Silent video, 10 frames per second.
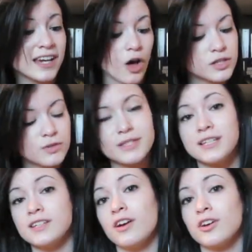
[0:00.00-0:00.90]
Also, it's a
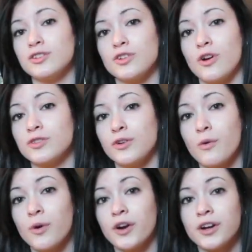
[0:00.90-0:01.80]
young adult
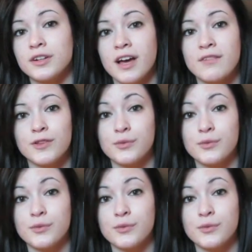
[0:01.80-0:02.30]
horror novel,